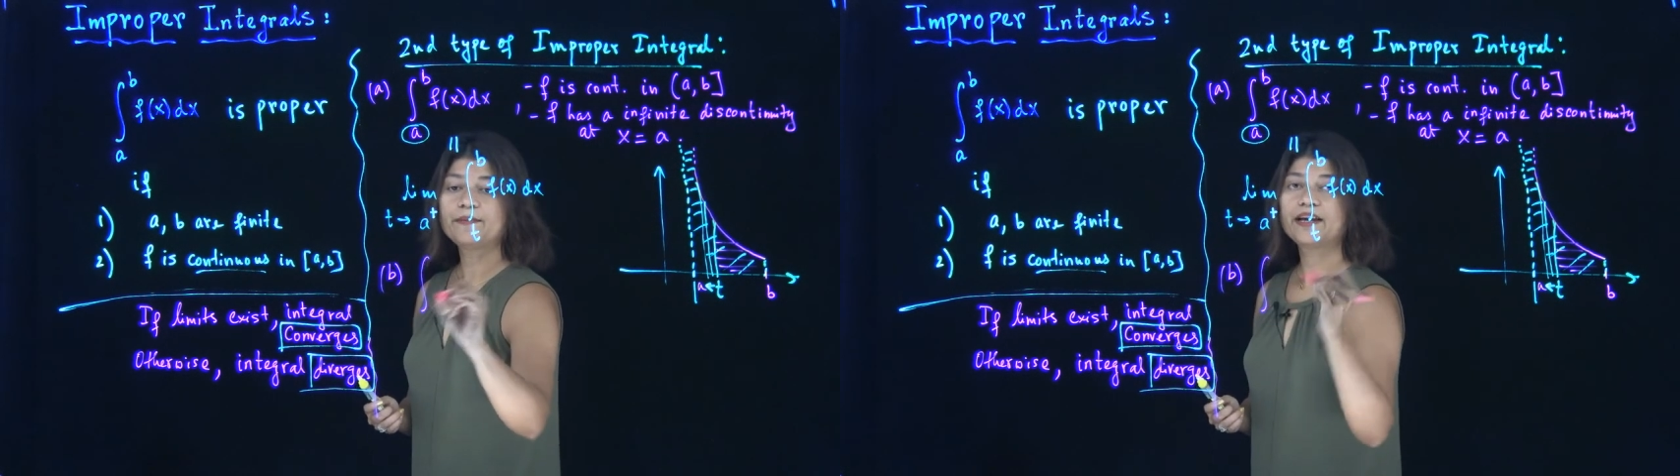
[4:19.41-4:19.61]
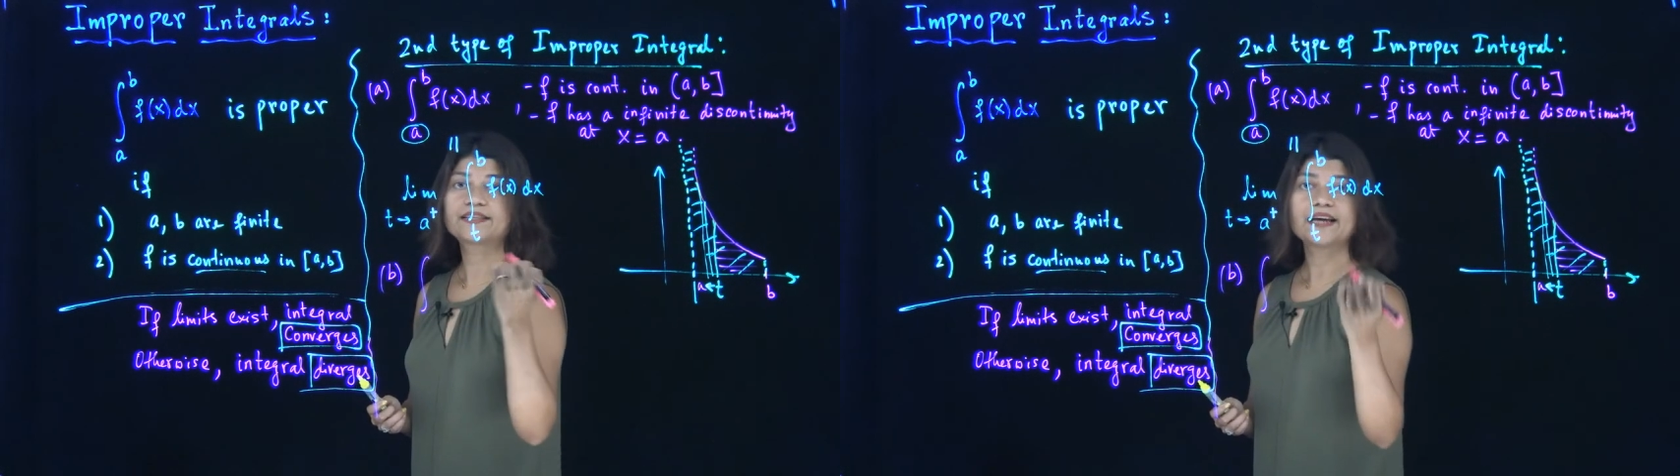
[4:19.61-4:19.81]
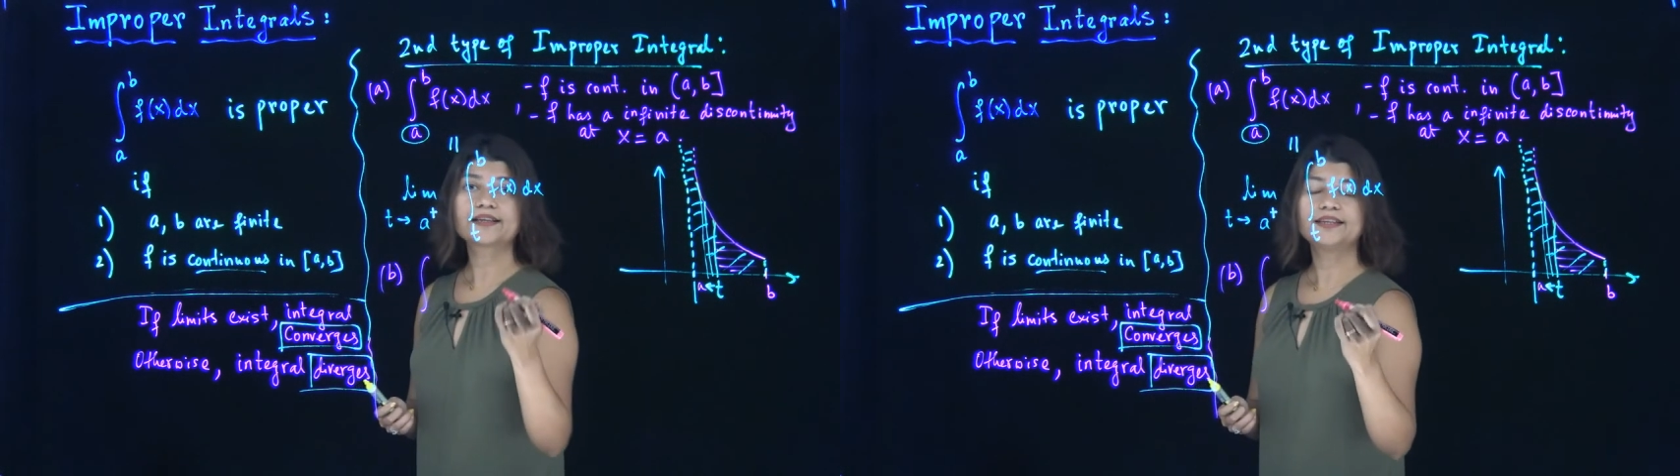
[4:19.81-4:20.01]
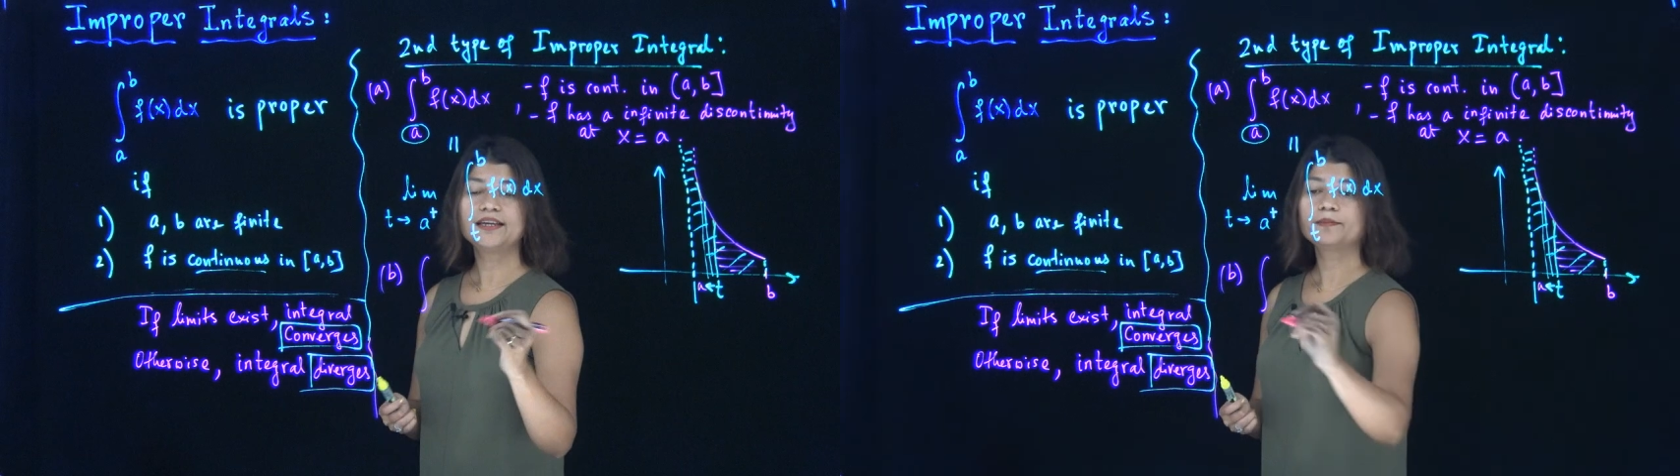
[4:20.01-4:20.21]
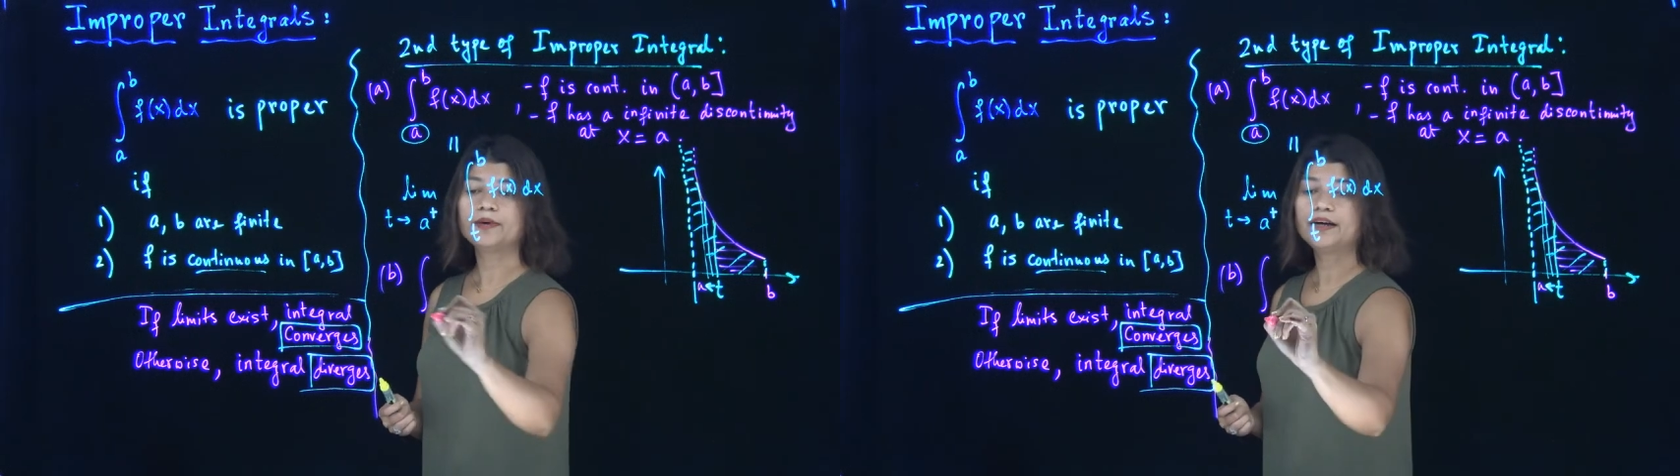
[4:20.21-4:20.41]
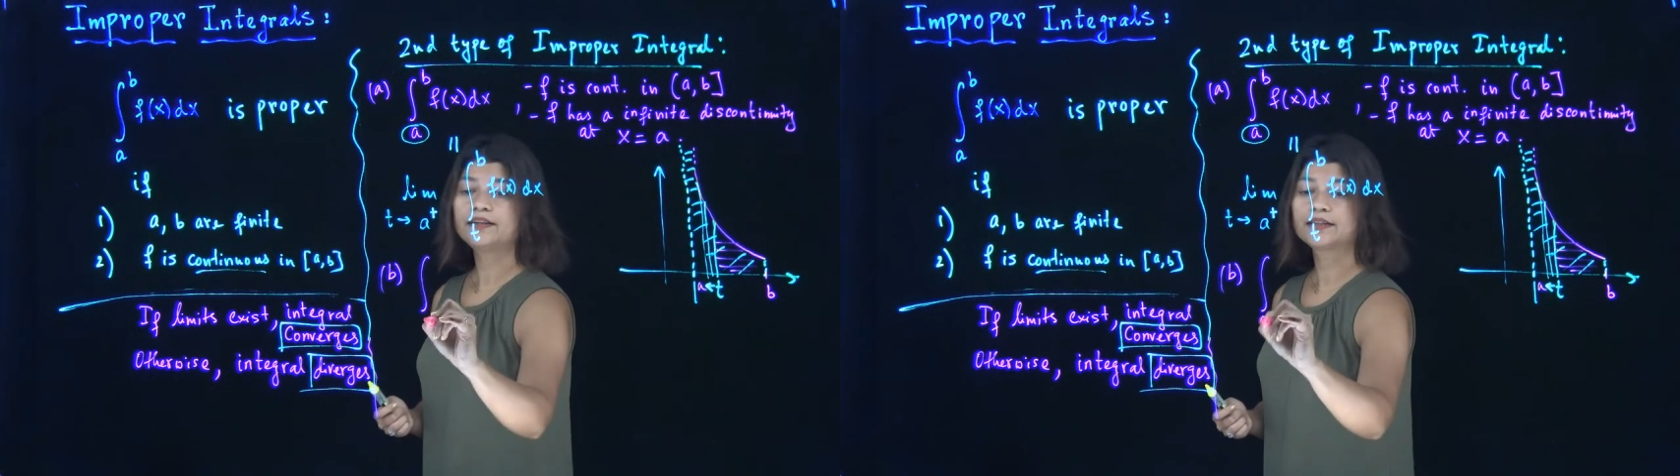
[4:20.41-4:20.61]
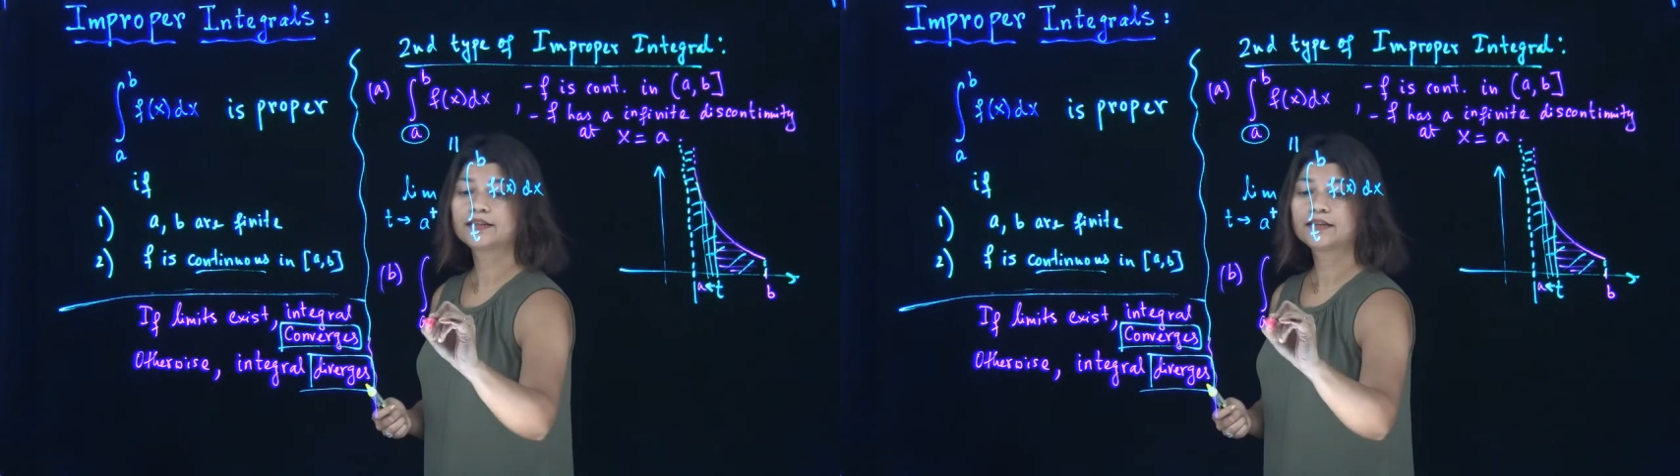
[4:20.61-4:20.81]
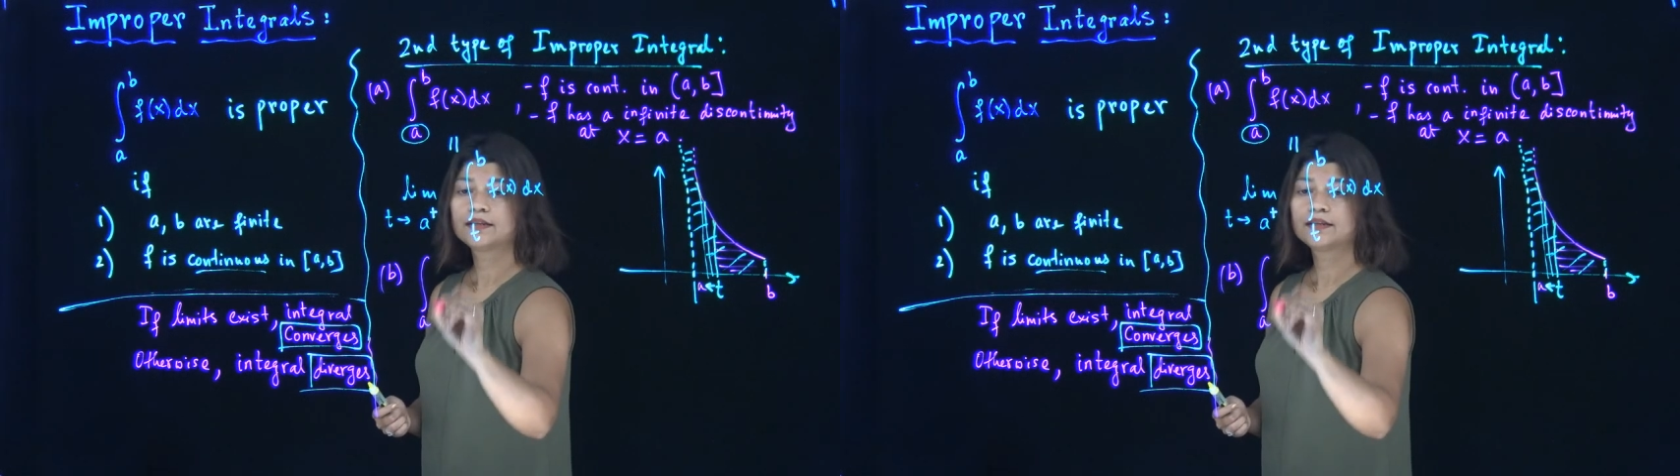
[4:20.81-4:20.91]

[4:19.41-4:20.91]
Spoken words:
exact thing, but